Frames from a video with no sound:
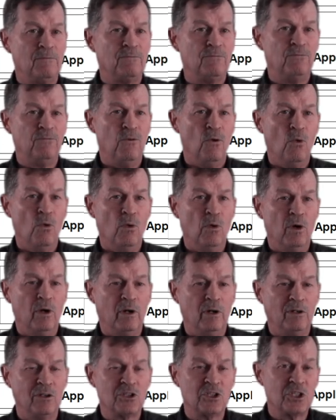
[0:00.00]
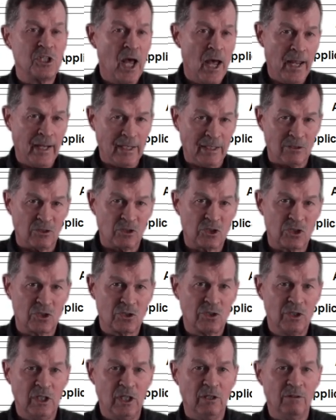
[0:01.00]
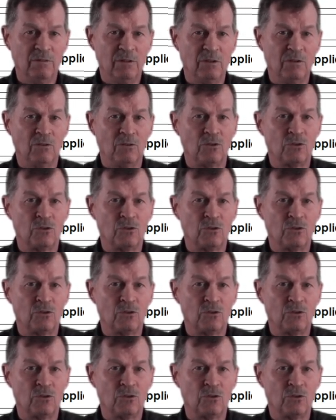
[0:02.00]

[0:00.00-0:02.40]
for science, given